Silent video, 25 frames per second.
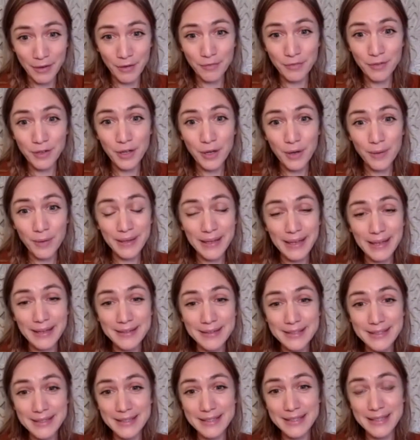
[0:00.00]
of going
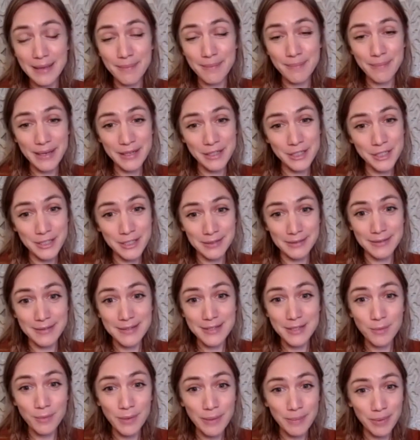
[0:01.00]
into the dimensions
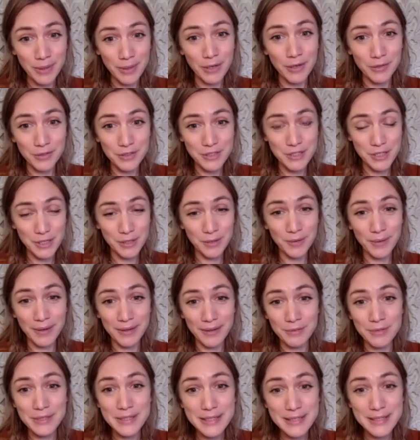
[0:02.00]
that we belong to
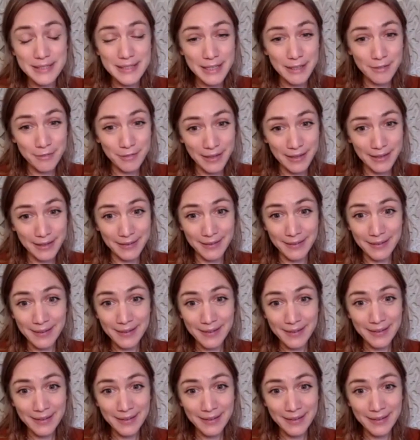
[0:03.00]
and receiving,